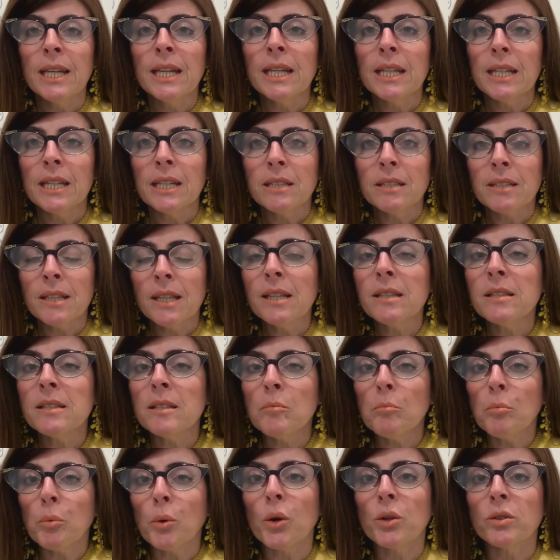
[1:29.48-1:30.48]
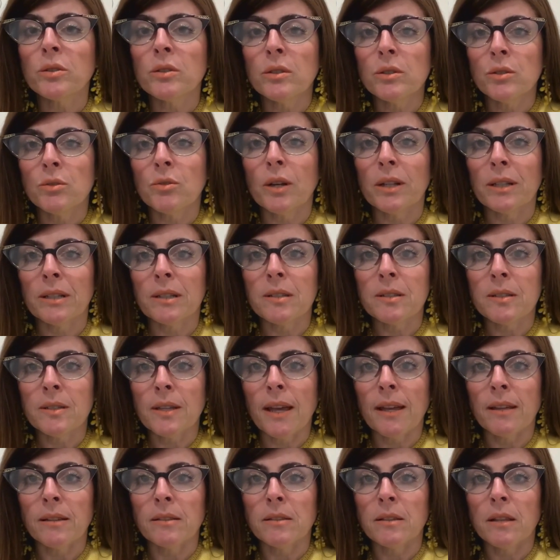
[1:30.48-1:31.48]
It is important to
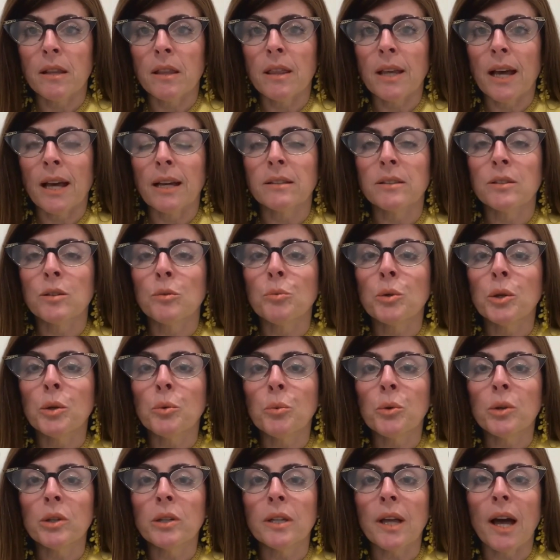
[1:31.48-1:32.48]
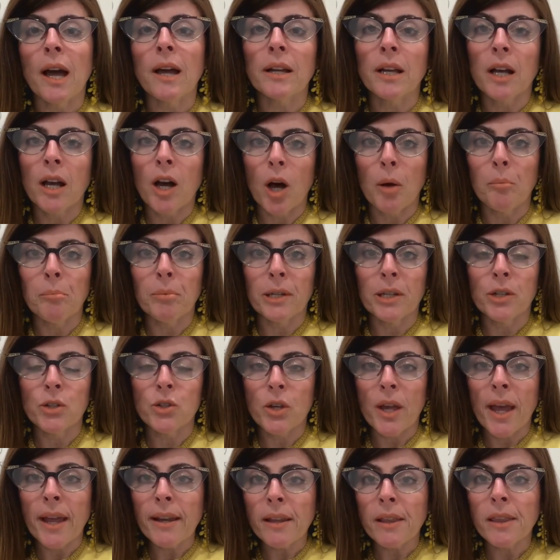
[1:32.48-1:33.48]
understand that we will not
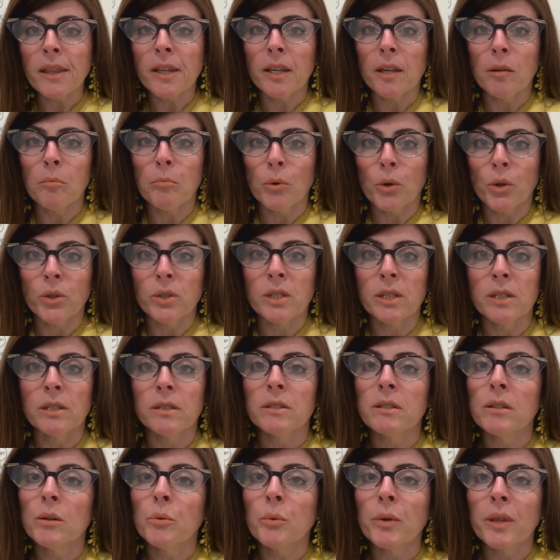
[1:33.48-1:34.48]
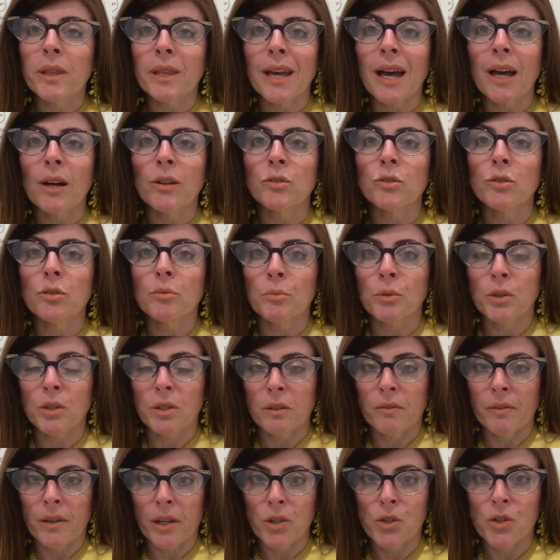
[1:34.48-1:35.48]
accomplish anything important without
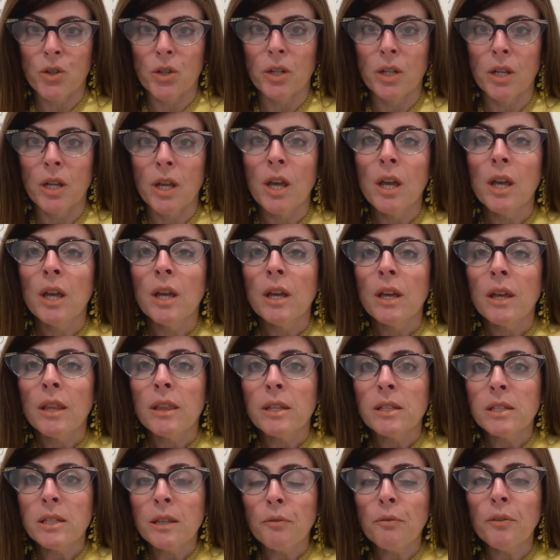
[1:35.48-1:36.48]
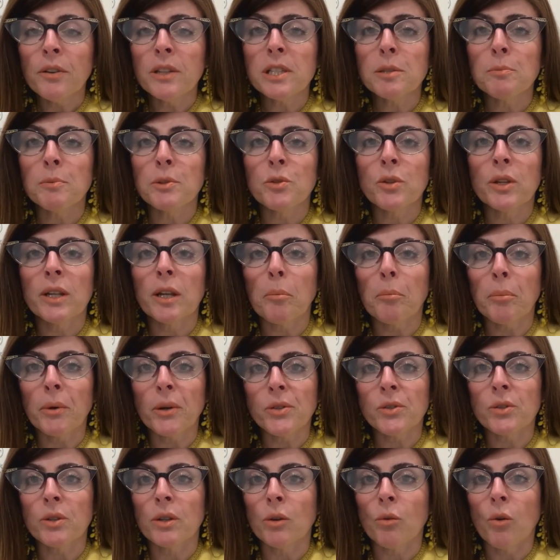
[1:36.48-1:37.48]
motivation. The difference between a
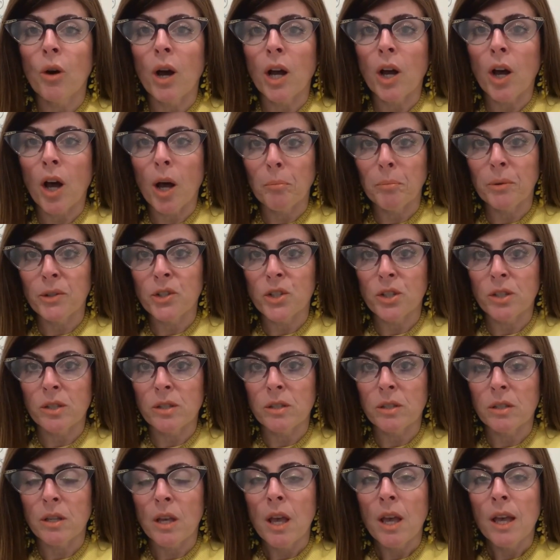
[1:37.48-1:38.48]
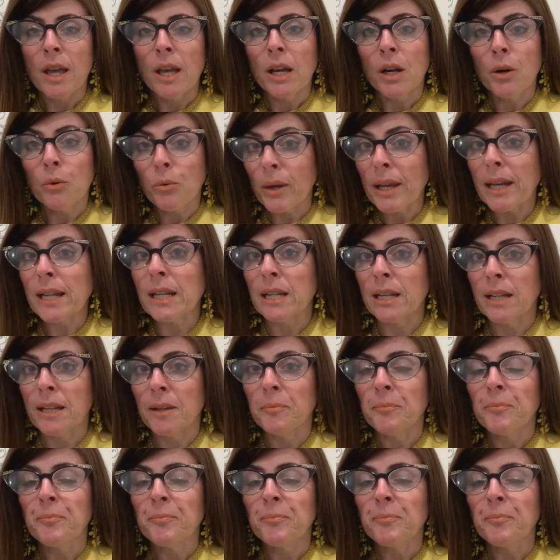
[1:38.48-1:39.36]
person who accomplishes greatly